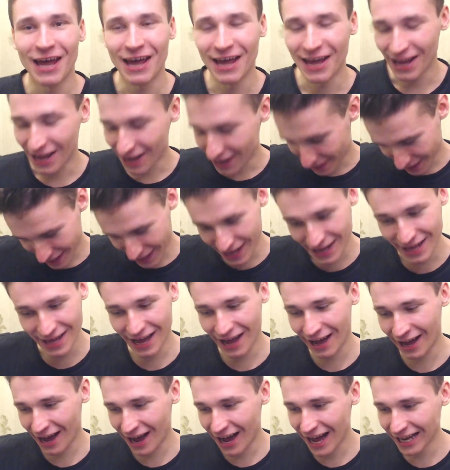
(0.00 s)

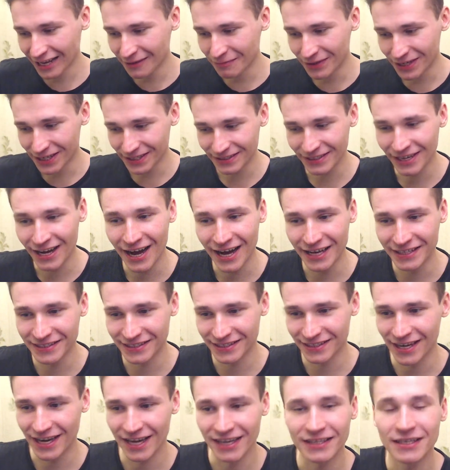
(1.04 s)
Albert
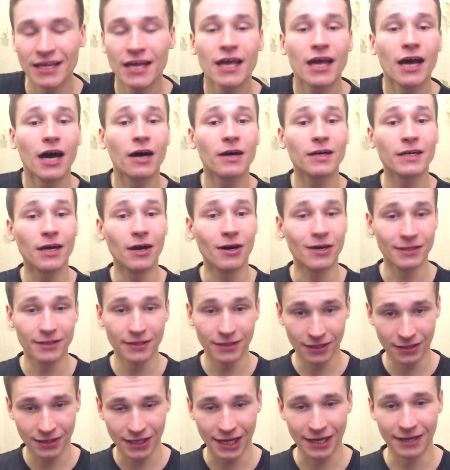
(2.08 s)
Einstein,
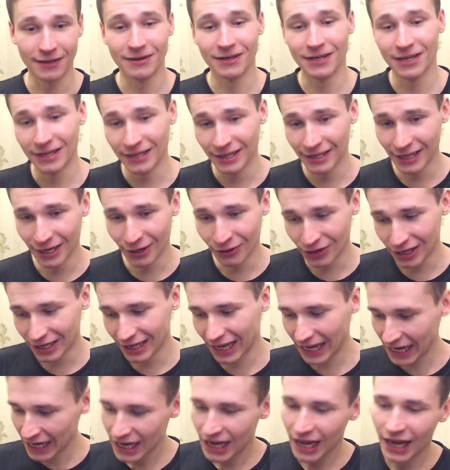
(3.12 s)
okay, Galileo
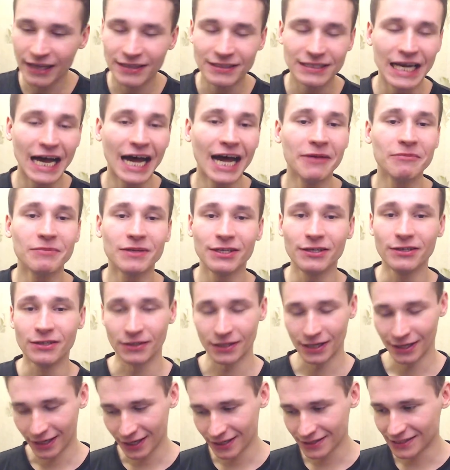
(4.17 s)
Galilei and I'm
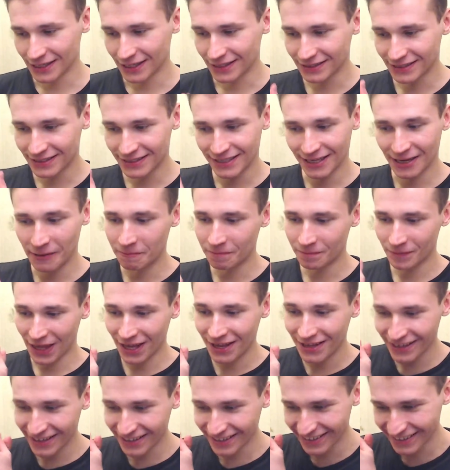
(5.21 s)
here, yes, and um,
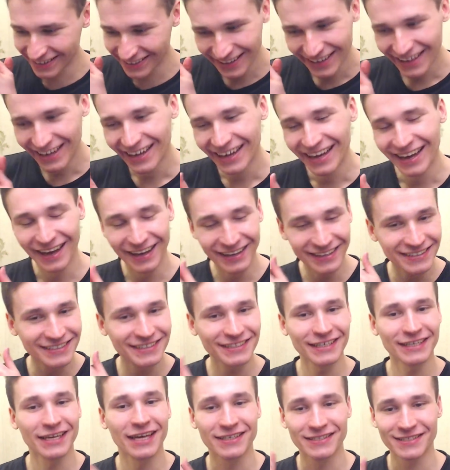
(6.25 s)
and
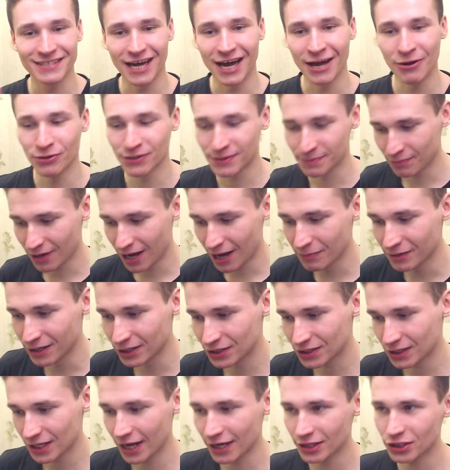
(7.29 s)
yes, I was
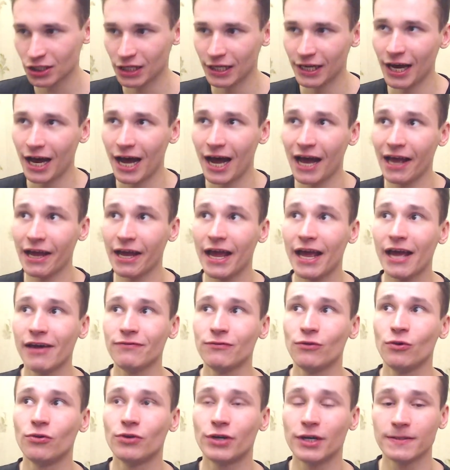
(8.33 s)
published. Actually, I have
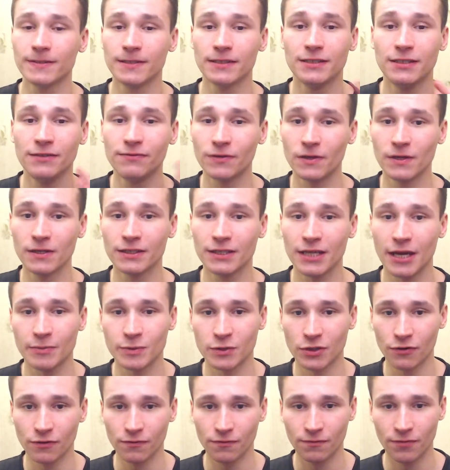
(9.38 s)
already different types
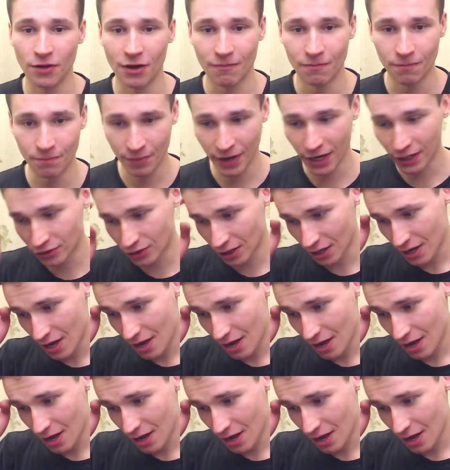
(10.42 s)
of paid